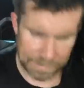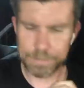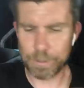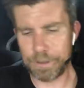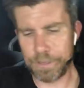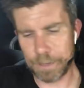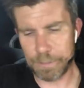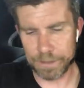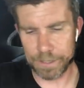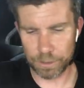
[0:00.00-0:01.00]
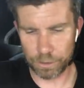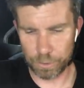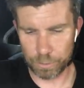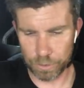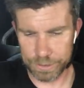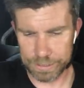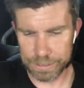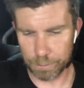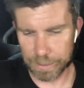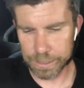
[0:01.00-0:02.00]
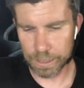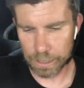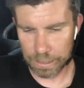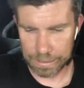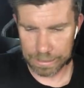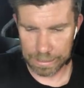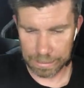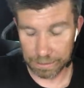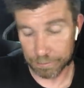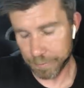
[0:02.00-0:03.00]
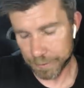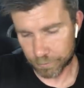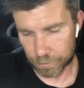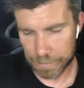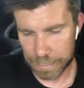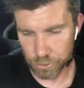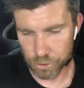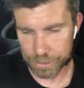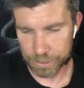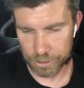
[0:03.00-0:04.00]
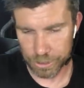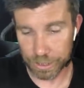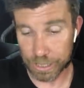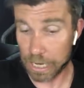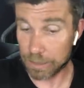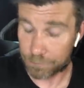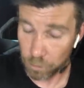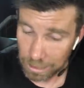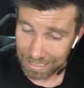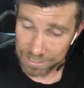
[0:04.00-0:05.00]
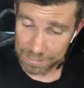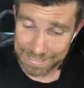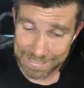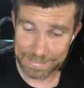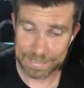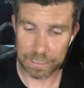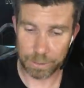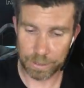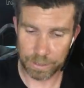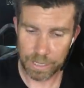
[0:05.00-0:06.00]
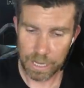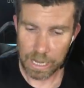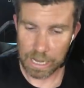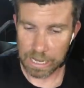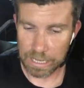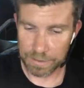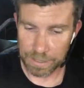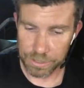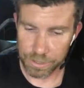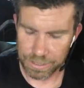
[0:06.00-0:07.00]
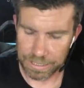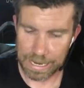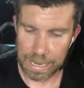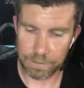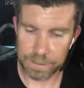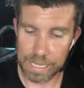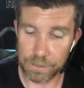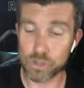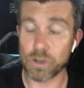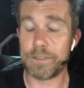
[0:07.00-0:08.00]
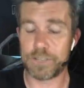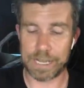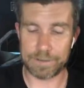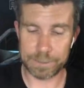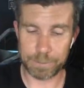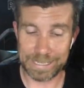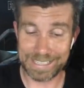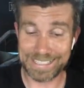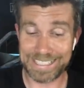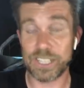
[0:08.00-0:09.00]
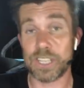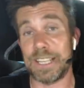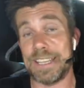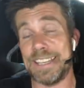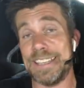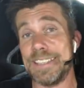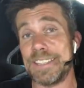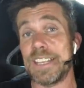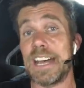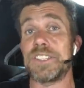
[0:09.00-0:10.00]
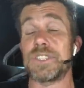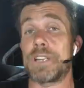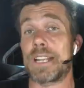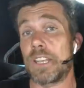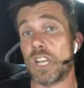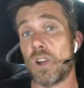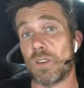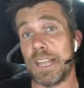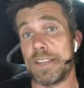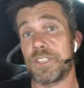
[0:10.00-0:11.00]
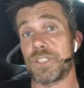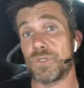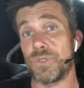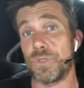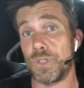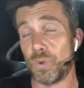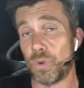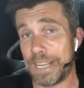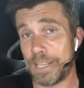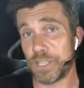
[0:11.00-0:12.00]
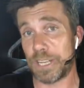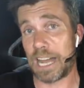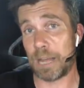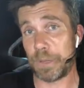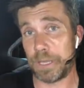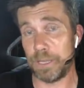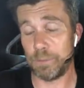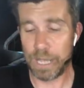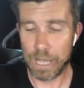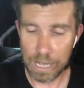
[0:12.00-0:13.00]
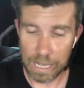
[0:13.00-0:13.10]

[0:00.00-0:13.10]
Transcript: I'd need to probably think about this a little bit more detail. Basically, for a manual transmission, if your clutch isn't slipping, the issue you're going to have is that your drive shaft speed essentially is directly correlated to your engine RPM.